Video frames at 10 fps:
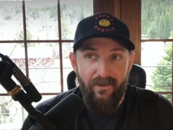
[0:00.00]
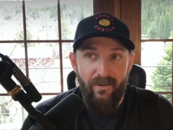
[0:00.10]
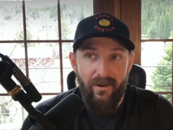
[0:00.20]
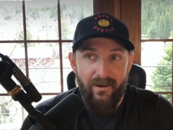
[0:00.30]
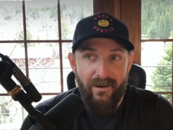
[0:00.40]
if
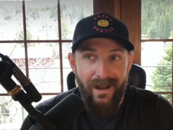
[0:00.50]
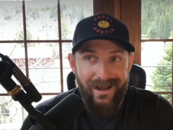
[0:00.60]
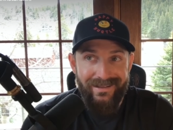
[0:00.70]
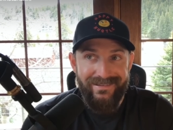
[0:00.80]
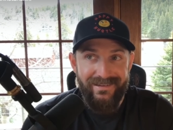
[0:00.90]
you are
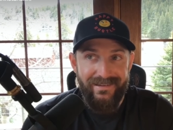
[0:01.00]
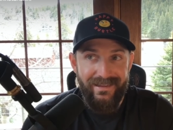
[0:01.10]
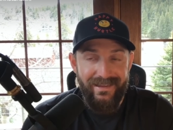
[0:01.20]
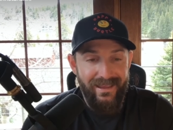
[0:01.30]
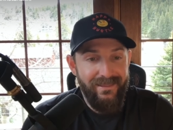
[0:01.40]

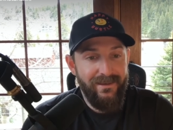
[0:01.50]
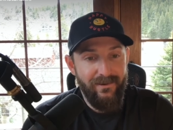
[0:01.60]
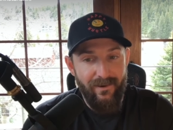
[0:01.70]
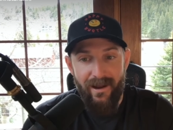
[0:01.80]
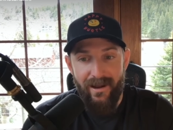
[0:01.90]
constantly in the
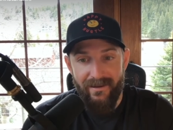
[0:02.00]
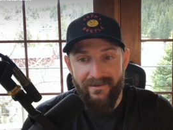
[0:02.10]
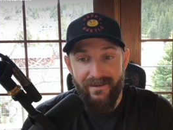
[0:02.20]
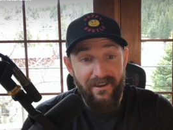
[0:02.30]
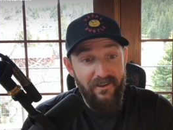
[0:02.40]

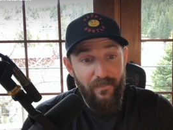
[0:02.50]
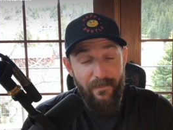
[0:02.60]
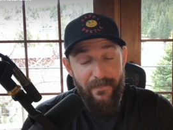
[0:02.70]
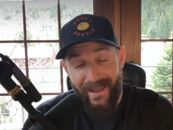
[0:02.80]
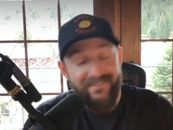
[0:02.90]
grind, oh,
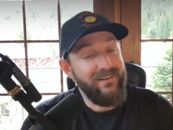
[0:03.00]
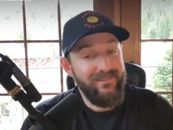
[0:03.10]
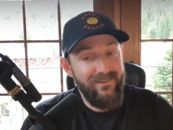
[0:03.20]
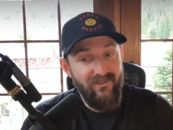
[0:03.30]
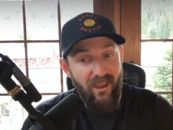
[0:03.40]
that's oh, yeah.
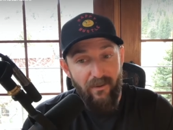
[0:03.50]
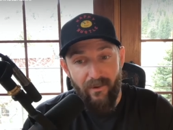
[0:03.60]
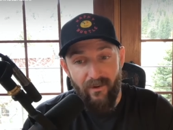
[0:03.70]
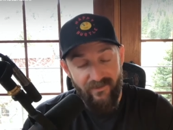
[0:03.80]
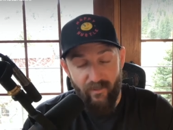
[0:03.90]

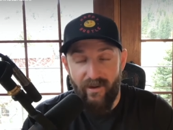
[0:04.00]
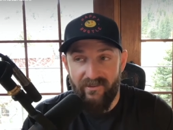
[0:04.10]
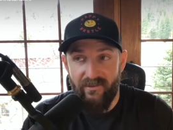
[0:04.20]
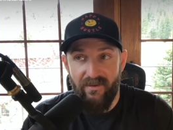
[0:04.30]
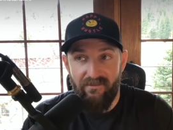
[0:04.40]
unsustainable. And it's a
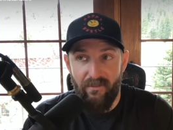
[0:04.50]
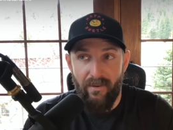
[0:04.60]
recipe